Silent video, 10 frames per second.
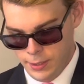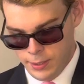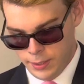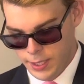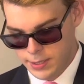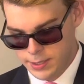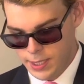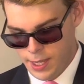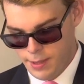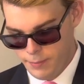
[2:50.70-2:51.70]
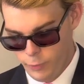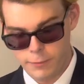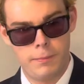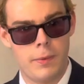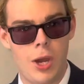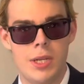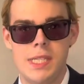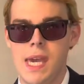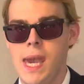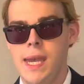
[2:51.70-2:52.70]
Because um, with
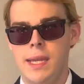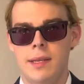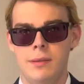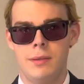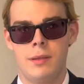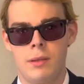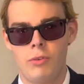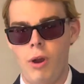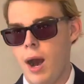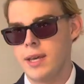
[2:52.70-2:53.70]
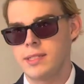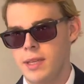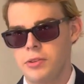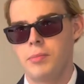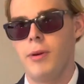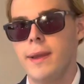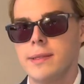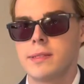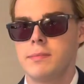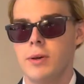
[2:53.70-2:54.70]
Cartier and Cross and other
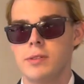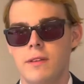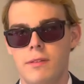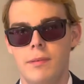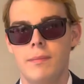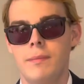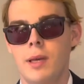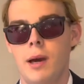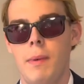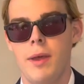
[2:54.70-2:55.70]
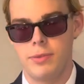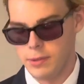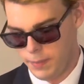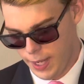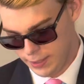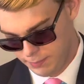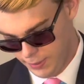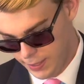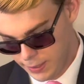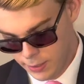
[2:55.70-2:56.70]
brands, most of them come out through the bottom.
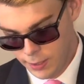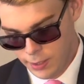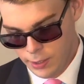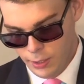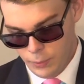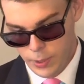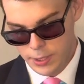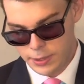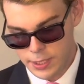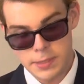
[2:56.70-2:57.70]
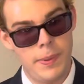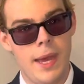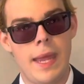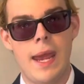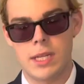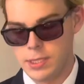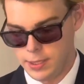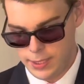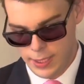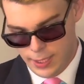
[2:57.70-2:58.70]
But with this pen
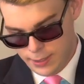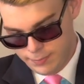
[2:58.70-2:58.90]
actually, um,